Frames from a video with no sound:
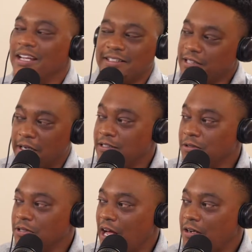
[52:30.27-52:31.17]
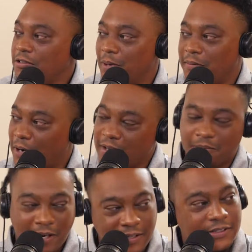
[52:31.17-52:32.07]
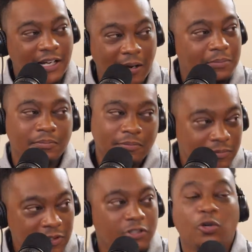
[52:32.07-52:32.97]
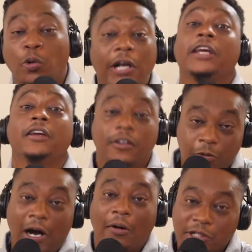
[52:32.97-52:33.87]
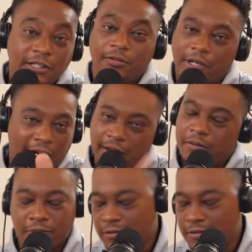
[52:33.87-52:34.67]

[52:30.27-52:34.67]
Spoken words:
it's no knock on Mike. Mike is top 20 wide receiver. I ain't